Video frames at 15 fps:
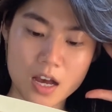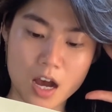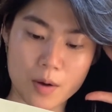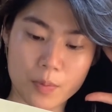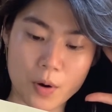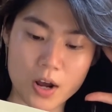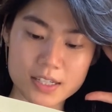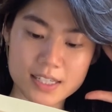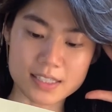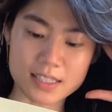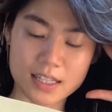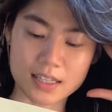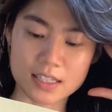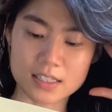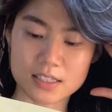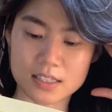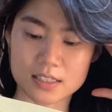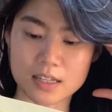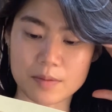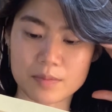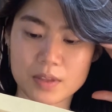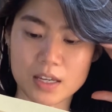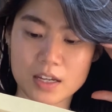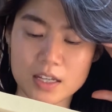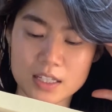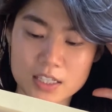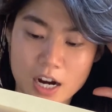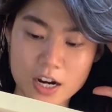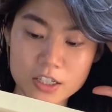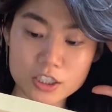a process that leads to something
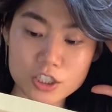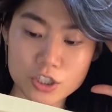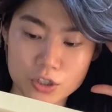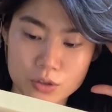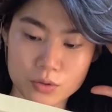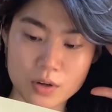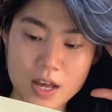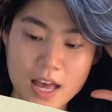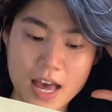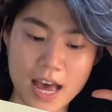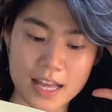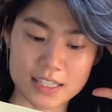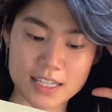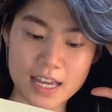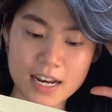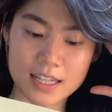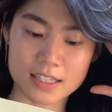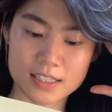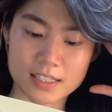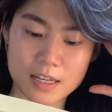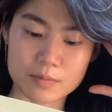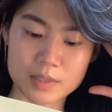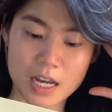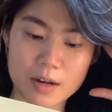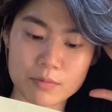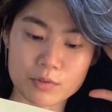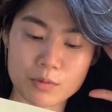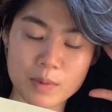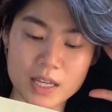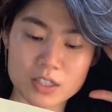entirely new and yet at the same time
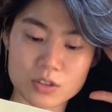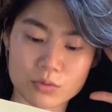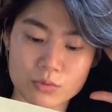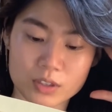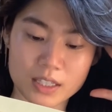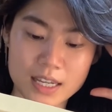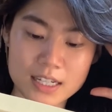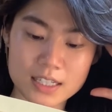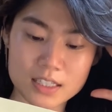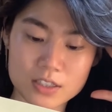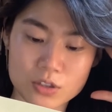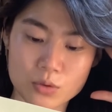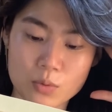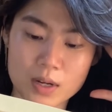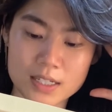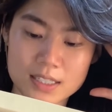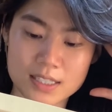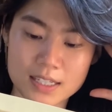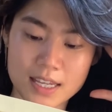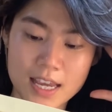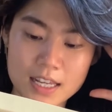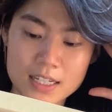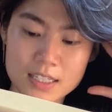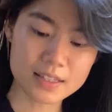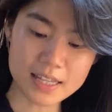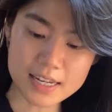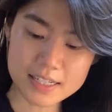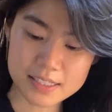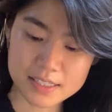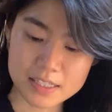remains related to what is negated,
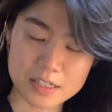that is the